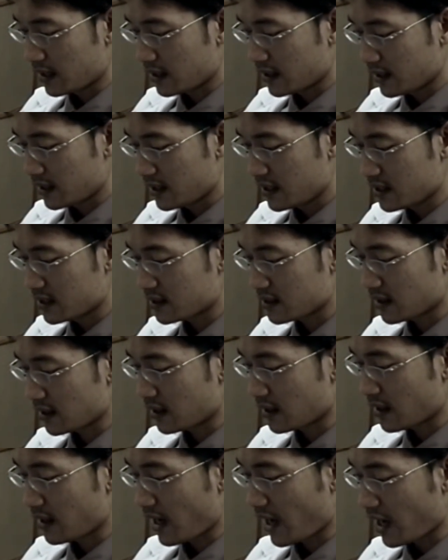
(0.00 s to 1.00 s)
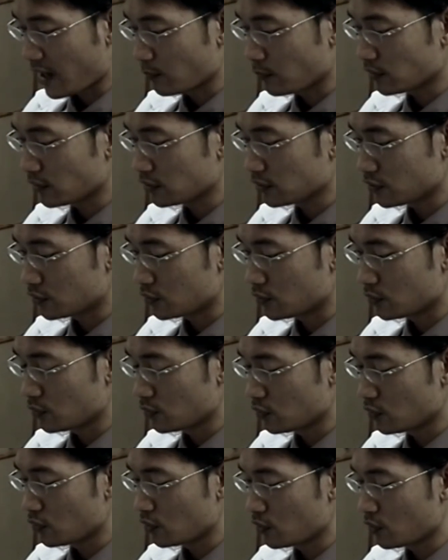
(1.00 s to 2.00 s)
He's able
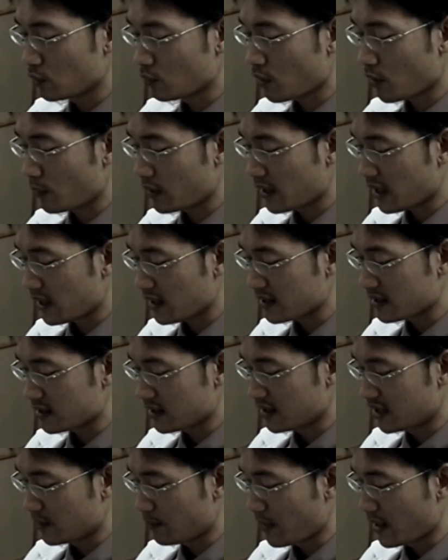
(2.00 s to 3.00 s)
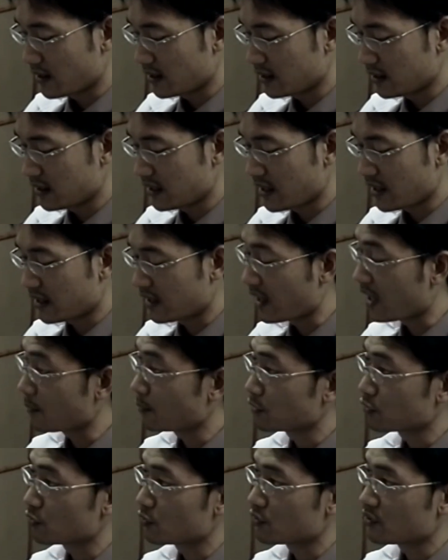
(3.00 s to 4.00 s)
to mobilize independently and able to
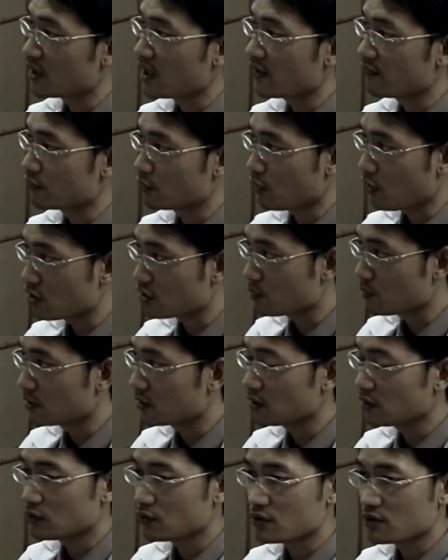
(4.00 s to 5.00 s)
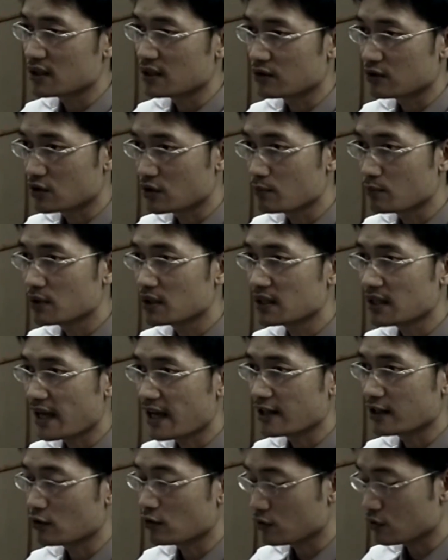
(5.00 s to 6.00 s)
drive to hospital to seek treatment and
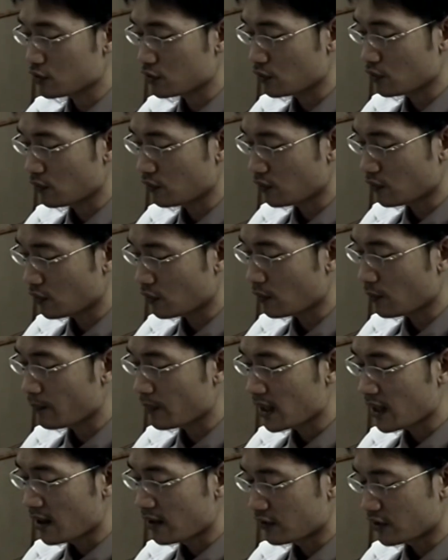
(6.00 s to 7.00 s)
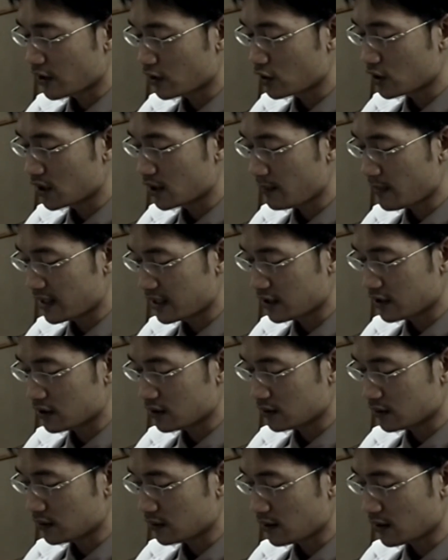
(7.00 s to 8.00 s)
also for regular
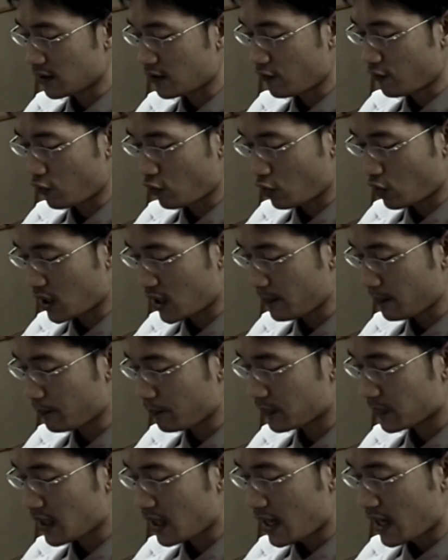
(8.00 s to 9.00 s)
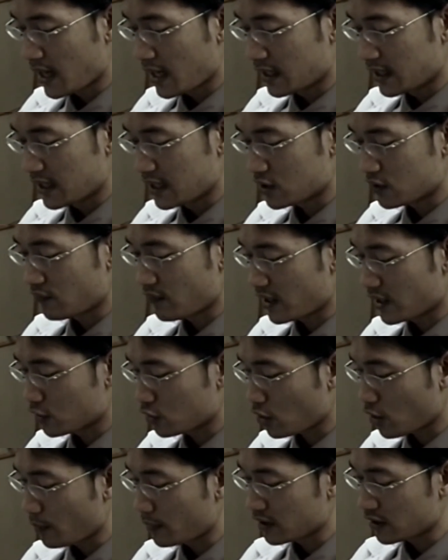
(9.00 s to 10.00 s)
medical follow-up. He's very
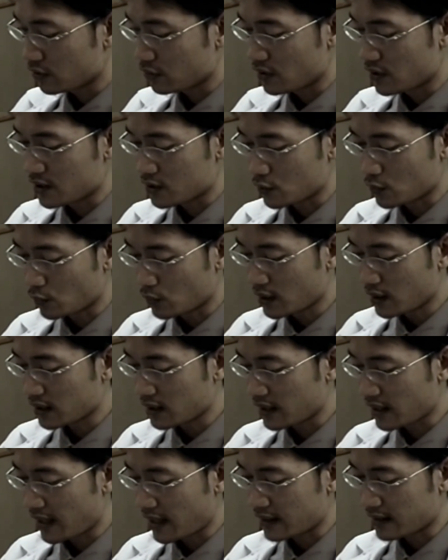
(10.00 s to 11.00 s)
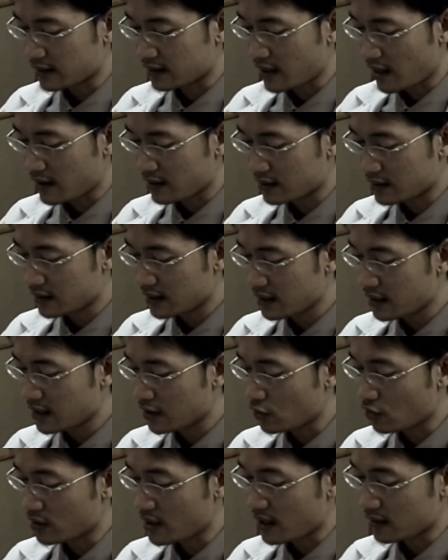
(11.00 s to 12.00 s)
committed to his work and currently
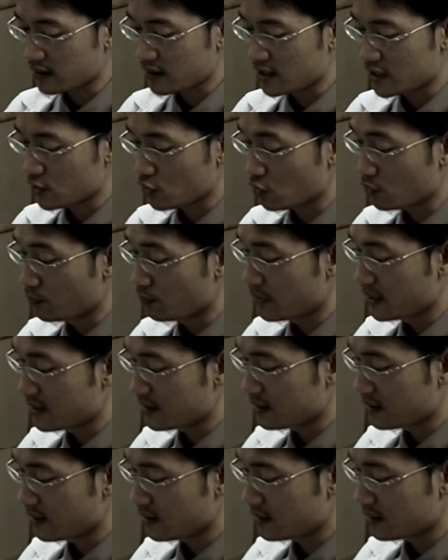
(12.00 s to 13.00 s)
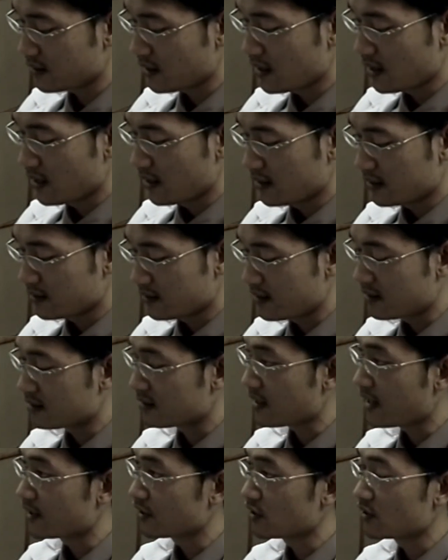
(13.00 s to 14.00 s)
conducting his own business since
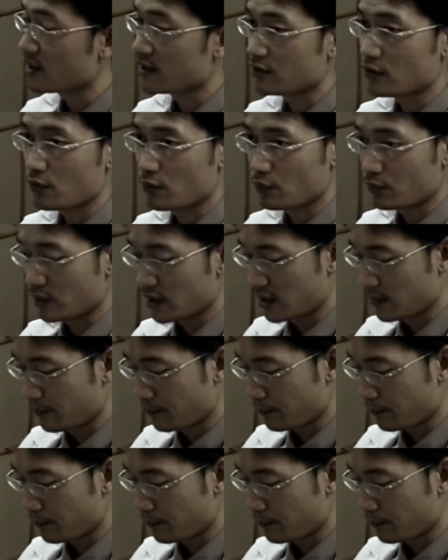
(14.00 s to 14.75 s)
1993